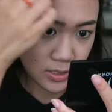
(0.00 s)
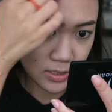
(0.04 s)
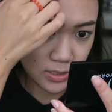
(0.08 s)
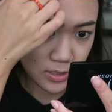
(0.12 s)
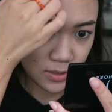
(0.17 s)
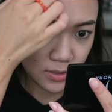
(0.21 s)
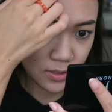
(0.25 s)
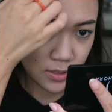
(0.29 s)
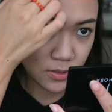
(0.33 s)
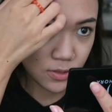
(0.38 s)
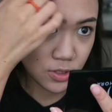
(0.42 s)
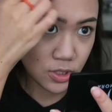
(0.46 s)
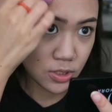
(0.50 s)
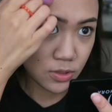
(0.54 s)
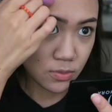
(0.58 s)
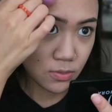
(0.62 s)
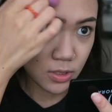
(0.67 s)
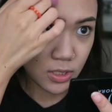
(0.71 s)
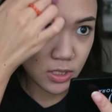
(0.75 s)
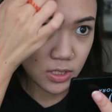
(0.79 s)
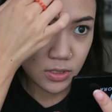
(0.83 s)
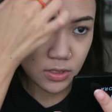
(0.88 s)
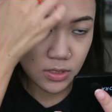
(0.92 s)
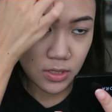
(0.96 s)
So you just
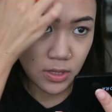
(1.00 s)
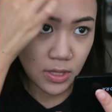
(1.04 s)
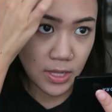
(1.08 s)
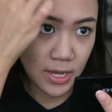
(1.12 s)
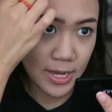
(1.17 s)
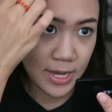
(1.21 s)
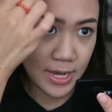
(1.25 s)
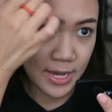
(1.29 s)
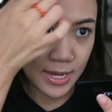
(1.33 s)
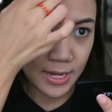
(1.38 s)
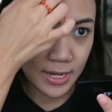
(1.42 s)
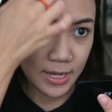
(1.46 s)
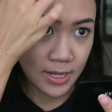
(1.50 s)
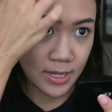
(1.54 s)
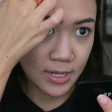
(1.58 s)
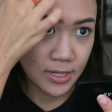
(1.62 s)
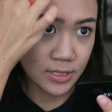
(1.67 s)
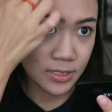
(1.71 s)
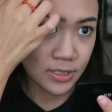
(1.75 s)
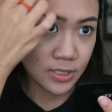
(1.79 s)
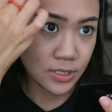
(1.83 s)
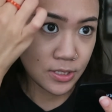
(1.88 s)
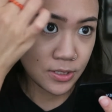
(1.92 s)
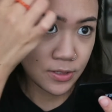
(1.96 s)
want to use a light
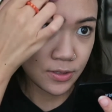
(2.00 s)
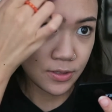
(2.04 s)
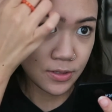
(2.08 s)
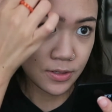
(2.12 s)
hand